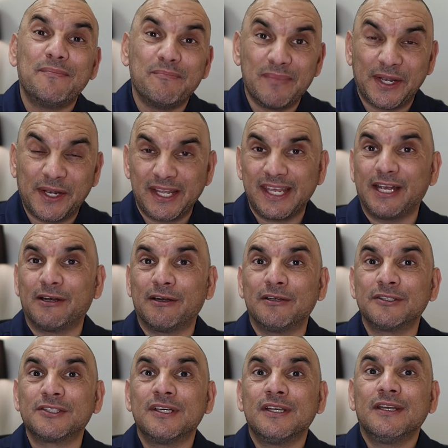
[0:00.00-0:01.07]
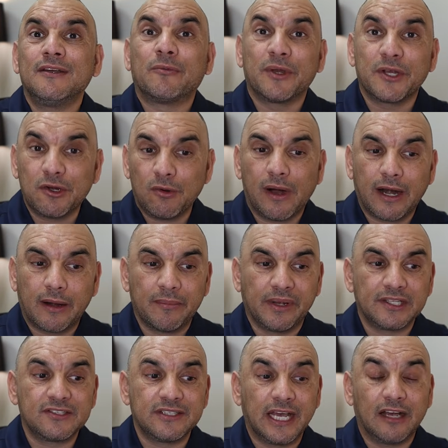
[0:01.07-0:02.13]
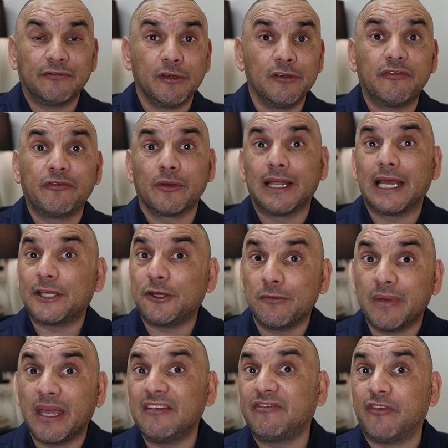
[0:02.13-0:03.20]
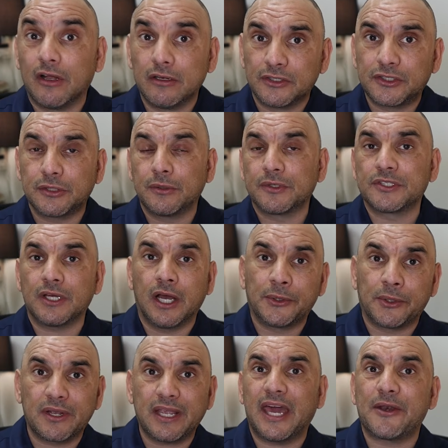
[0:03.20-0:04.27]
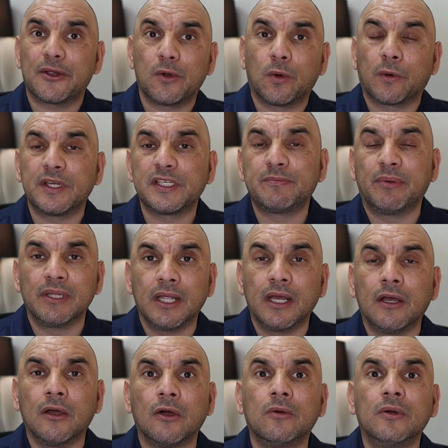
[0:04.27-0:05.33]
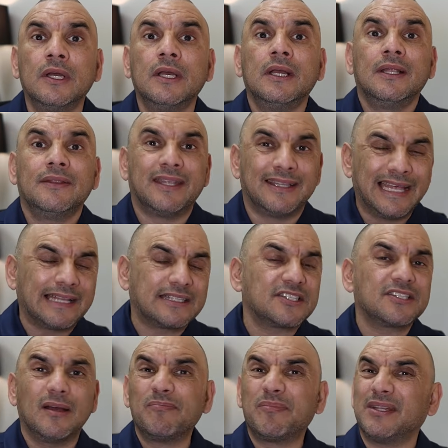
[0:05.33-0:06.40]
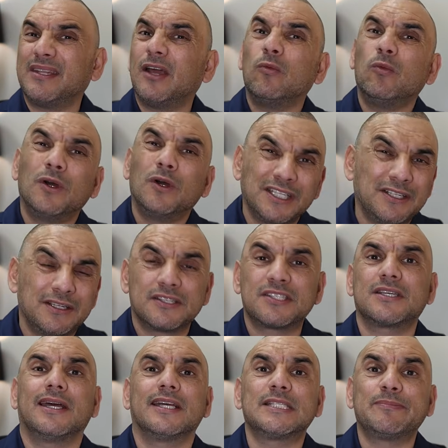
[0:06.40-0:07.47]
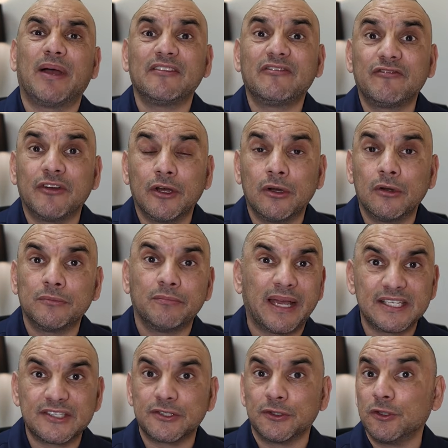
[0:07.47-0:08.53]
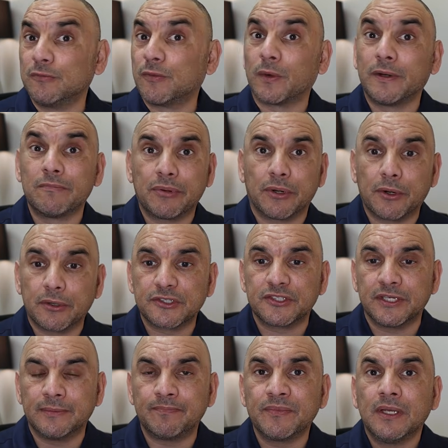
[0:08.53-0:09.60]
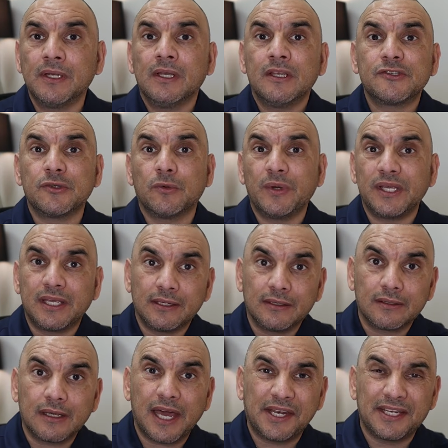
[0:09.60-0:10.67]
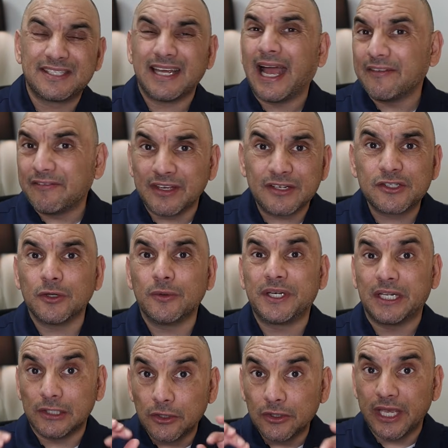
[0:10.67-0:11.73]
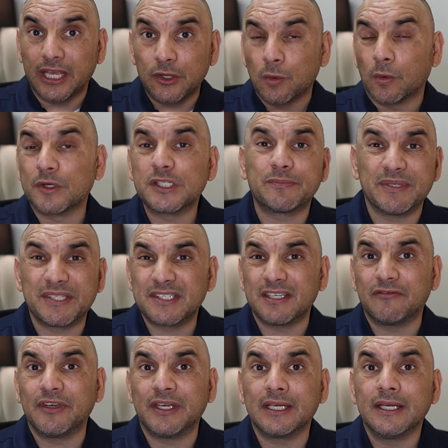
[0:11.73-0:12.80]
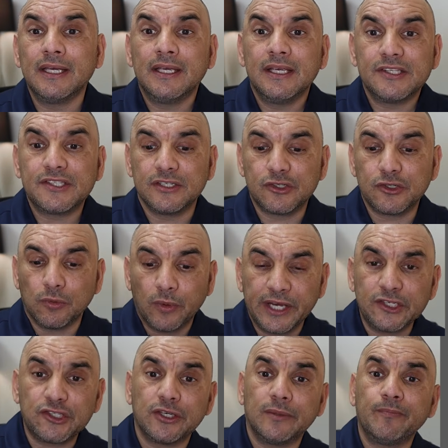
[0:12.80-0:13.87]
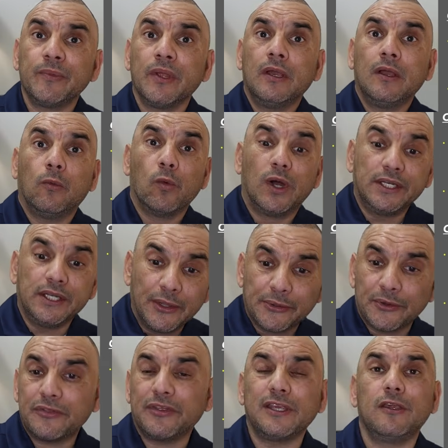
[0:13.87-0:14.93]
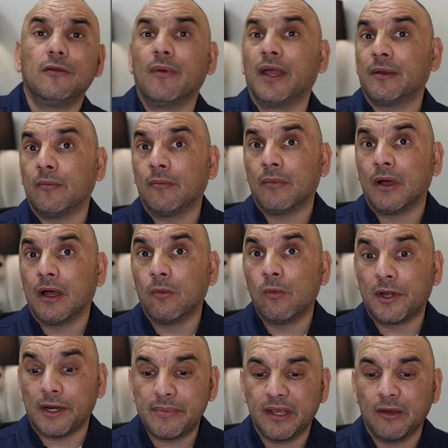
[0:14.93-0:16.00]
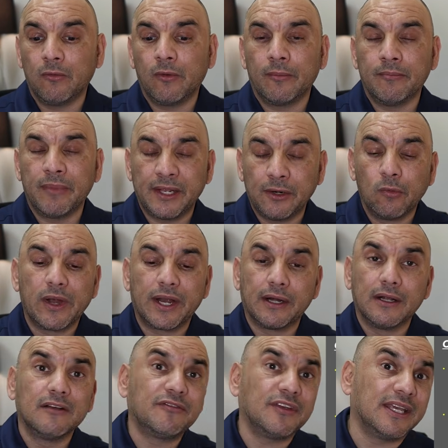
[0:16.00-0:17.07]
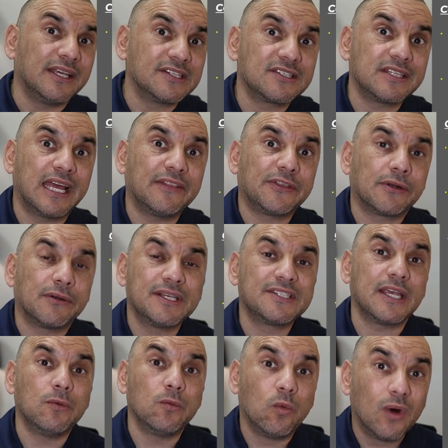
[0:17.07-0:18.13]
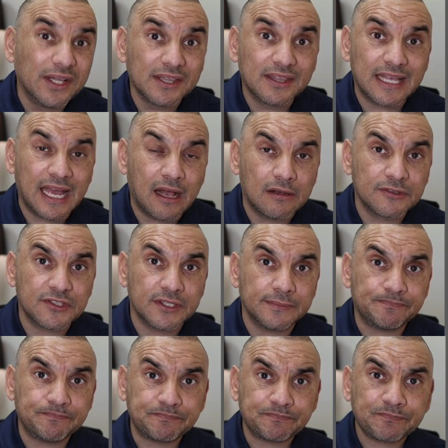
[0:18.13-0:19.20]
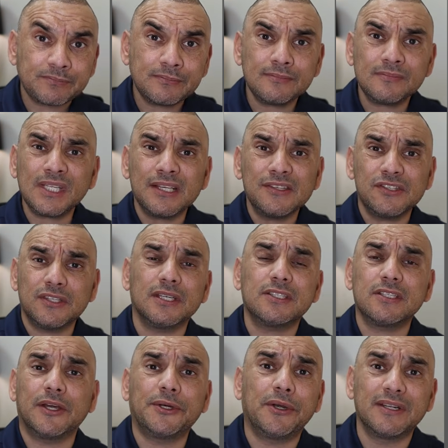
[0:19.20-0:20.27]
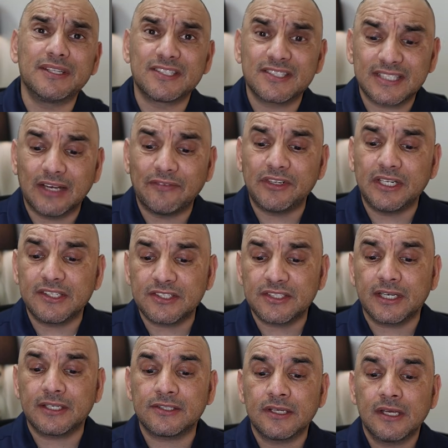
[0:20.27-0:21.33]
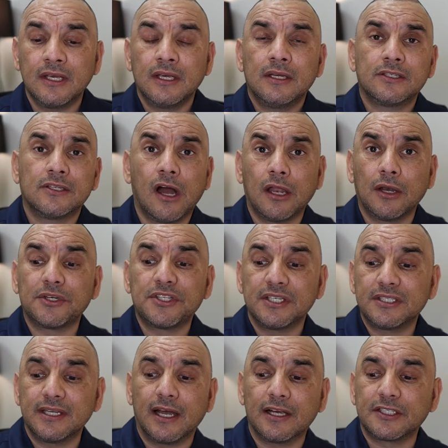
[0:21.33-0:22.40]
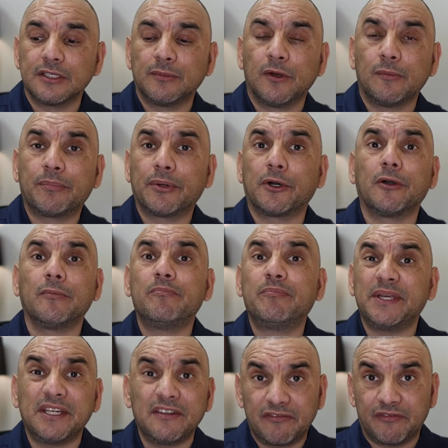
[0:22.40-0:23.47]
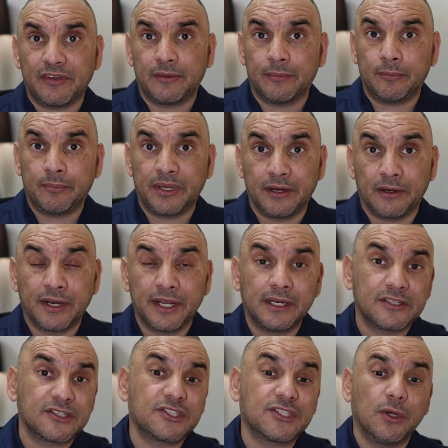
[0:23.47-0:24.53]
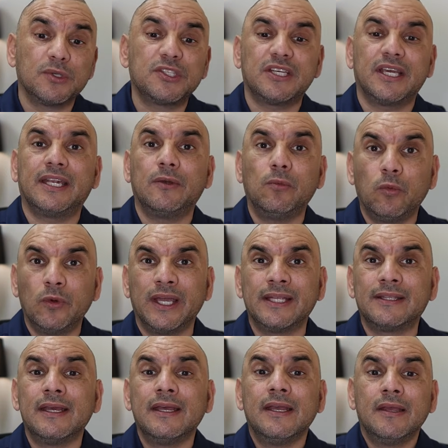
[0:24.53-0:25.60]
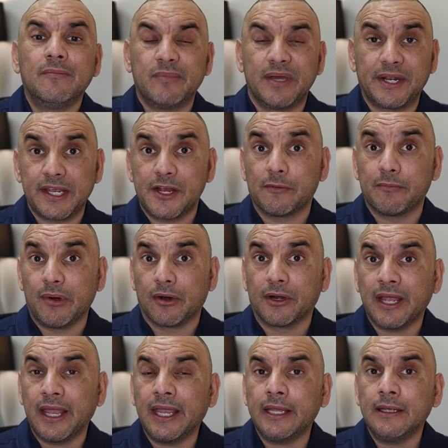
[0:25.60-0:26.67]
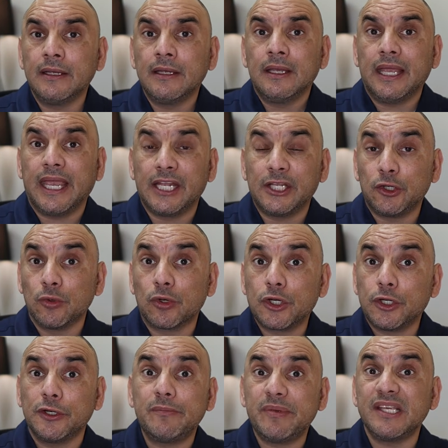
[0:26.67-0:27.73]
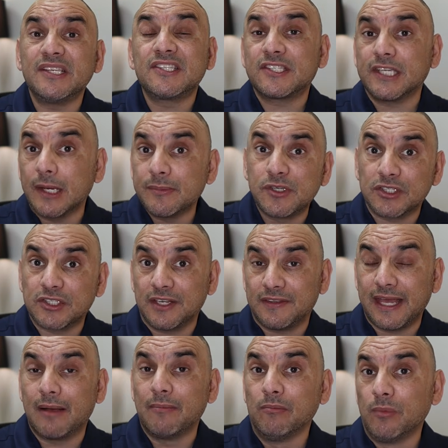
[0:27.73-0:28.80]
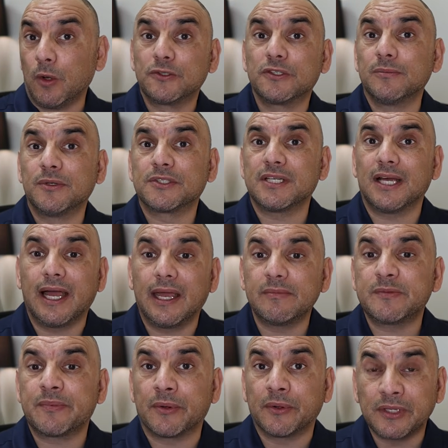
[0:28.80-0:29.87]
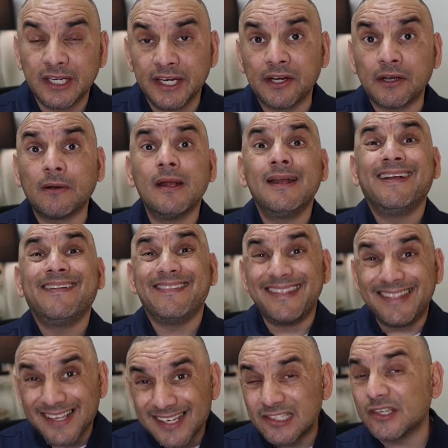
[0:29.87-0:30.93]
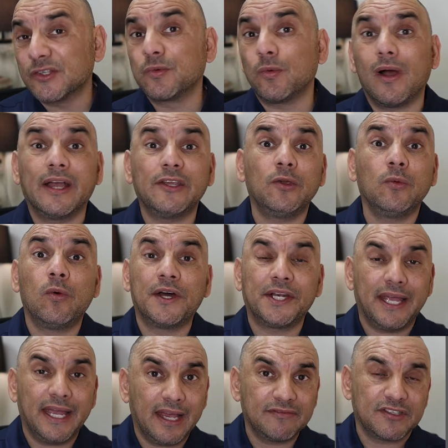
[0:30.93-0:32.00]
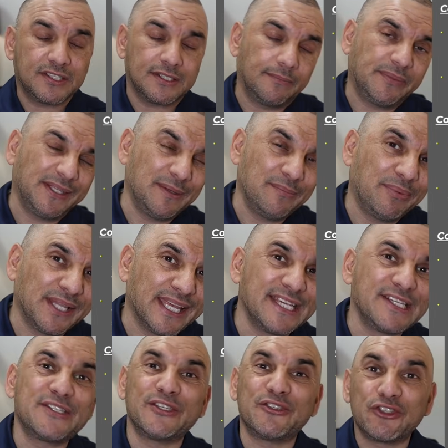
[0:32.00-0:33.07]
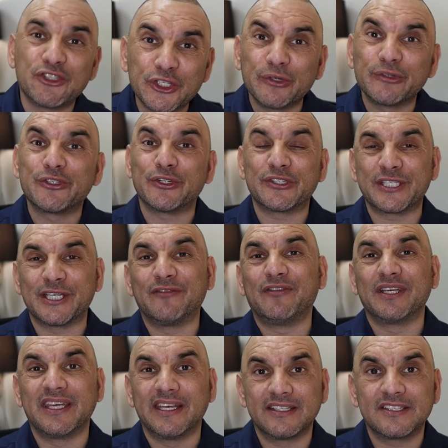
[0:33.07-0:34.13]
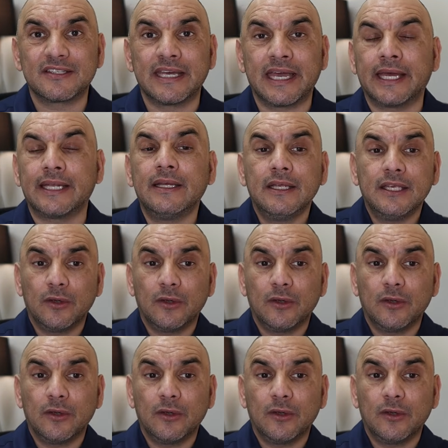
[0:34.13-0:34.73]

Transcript: Medicare's requirements. Now, if you feel like you may fall into those other categories below, then that's something that we'll need to discuss by phone, by Zoom, or in person, so we can kind of dive into it and look at your specific situation. One other thing you might want to be made aware of is that there is a $1,676 deductible per benefit period associated with Medicare Part A, and you could be subject to that multiple times per year. This is why you want to have something in place to shield yourself against that.